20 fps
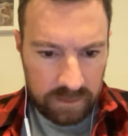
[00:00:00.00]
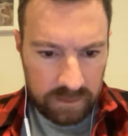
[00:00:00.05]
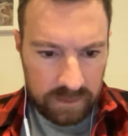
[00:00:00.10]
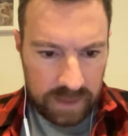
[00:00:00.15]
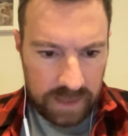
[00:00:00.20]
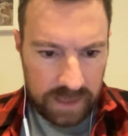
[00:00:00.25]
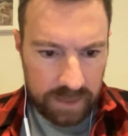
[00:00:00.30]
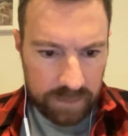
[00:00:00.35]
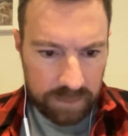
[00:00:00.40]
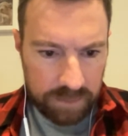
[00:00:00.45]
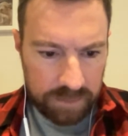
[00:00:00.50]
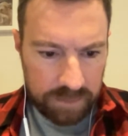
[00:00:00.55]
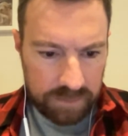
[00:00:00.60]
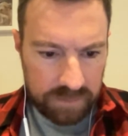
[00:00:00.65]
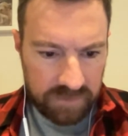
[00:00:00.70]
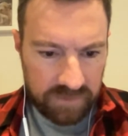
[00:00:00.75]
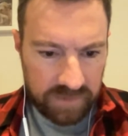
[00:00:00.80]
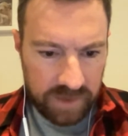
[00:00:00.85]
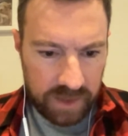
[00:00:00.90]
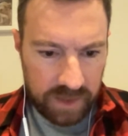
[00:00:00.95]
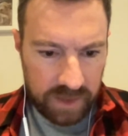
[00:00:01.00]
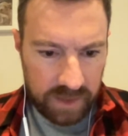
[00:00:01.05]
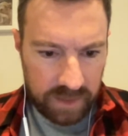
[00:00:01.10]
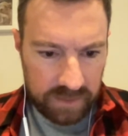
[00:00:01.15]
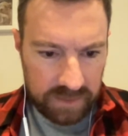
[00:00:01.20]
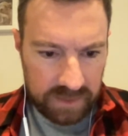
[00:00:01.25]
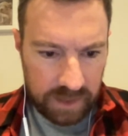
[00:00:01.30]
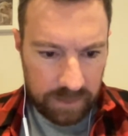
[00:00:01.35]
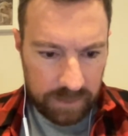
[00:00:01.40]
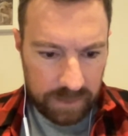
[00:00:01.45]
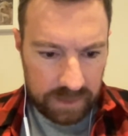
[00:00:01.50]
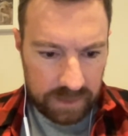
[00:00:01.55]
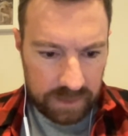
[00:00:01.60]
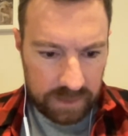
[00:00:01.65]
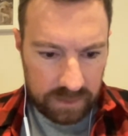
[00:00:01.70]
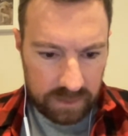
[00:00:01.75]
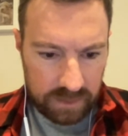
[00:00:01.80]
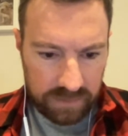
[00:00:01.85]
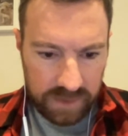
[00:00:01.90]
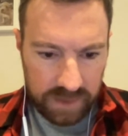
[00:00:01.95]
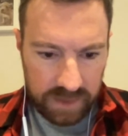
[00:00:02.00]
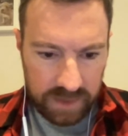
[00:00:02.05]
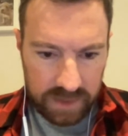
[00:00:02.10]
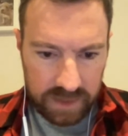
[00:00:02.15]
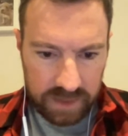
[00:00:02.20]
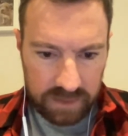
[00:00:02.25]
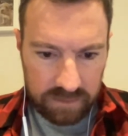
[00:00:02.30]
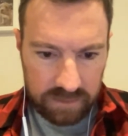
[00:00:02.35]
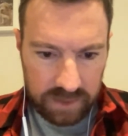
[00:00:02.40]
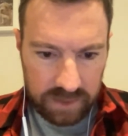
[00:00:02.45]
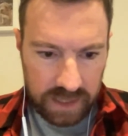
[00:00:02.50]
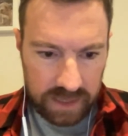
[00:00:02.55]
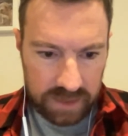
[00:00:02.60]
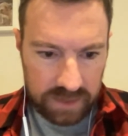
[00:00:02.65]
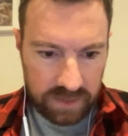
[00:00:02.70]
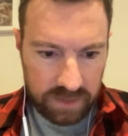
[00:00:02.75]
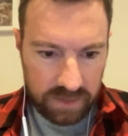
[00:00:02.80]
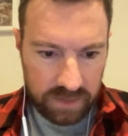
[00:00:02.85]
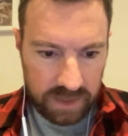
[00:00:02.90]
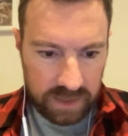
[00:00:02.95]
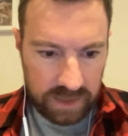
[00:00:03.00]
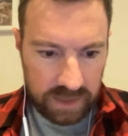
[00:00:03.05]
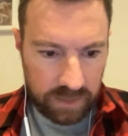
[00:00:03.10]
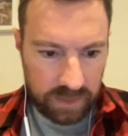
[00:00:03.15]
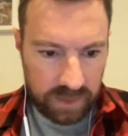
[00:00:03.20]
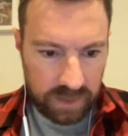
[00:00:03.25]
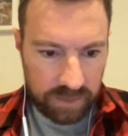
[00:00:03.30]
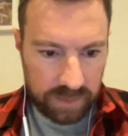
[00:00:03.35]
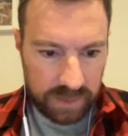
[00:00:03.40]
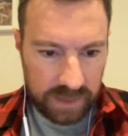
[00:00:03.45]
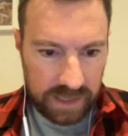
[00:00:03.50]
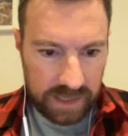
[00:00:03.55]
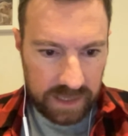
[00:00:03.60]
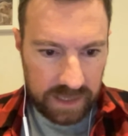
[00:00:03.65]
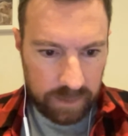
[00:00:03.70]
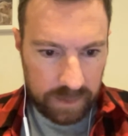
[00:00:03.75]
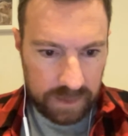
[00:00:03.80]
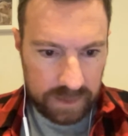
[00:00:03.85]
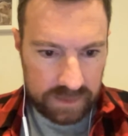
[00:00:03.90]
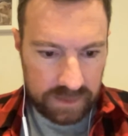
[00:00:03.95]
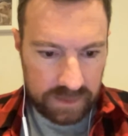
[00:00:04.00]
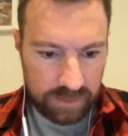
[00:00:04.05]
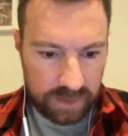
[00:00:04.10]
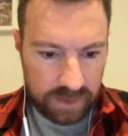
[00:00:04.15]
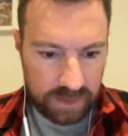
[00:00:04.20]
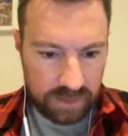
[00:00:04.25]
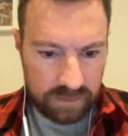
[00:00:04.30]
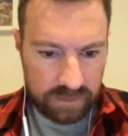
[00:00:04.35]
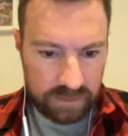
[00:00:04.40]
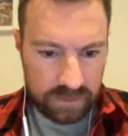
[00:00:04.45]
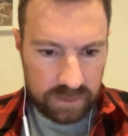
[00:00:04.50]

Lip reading: They had a photo of something that looked very cartoony and they were complaining about something.